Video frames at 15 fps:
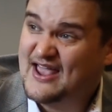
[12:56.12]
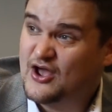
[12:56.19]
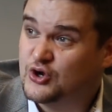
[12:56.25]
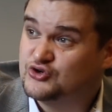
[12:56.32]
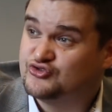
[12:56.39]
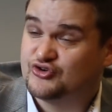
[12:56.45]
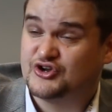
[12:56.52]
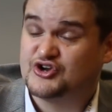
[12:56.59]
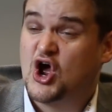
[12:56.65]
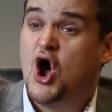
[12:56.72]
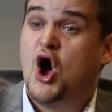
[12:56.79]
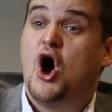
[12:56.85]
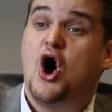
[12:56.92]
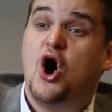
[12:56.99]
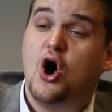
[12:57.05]
800
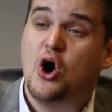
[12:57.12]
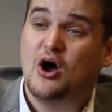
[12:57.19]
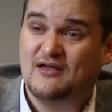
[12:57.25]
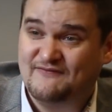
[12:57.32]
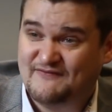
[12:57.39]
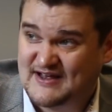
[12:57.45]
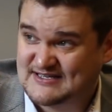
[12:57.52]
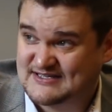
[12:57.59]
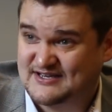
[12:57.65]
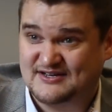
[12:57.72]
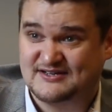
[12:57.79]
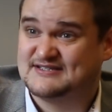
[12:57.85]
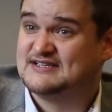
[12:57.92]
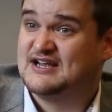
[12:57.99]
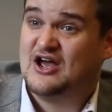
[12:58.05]
hot
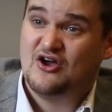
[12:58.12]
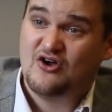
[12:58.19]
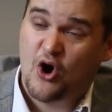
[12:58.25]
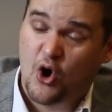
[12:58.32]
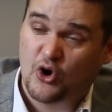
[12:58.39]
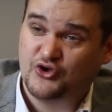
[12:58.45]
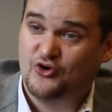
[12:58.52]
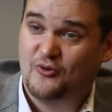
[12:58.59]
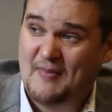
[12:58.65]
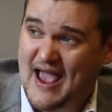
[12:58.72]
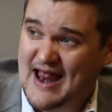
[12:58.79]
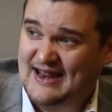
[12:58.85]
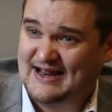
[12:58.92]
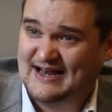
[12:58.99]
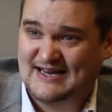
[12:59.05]
investors on your
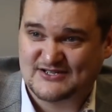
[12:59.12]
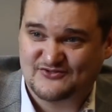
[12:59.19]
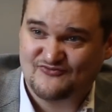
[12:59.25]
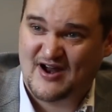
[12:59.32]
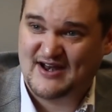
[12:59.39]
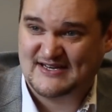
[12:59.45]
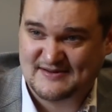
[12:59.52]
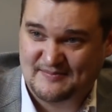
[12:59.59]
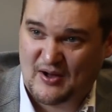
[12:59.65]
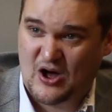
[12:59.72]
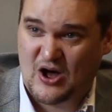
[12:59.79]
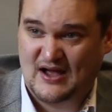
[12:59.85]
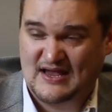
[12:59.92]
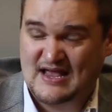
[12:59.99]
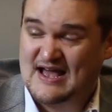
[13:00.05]
mailing list, ready to
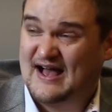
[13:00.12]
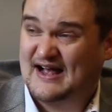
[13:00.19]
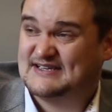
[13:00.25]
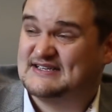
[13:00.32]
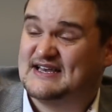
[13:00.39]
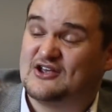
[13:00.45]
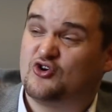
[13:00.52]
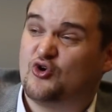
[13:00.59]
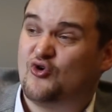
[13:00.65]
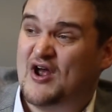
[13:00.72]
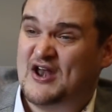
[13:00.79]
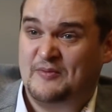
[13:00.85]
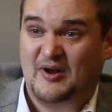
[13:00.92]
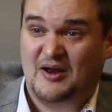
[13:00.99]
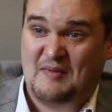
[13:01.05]
buy. That's an
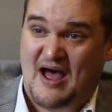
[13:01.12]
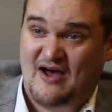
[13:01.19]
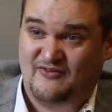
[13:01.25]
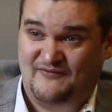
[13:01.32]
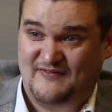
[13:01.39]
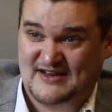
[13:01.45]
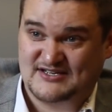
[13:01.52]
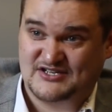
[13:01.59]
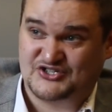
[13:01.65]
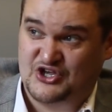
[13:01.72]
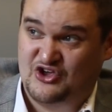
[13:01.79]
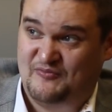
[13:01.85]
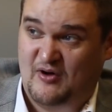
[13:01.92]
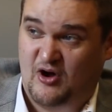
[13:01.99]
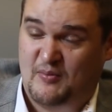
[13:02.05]
incredible amount of investors
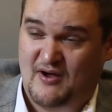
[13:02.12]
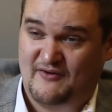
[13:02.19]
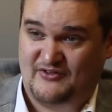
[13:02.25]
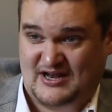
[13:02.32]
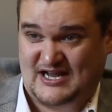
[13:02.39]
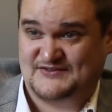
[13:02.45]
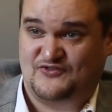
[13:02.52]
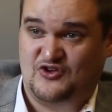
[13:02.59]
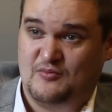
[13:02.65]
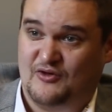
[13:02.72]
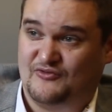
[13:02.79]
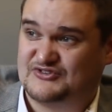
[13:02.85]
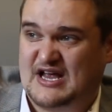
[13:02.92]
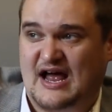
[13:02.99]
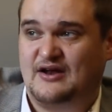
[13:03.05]
that you've built up over the last few
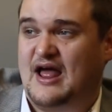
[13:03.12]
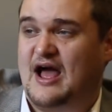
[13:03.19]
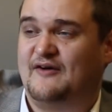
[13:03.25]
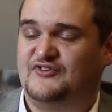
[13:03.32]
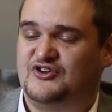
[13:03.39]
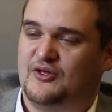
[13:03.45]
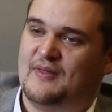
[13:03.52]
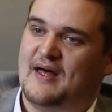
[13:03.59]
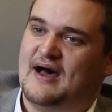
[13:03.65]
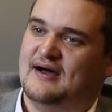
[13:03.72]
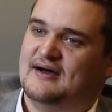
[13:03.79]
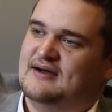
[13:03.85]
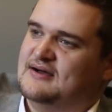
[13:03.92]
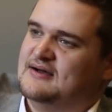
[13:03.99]
months. How have you done that?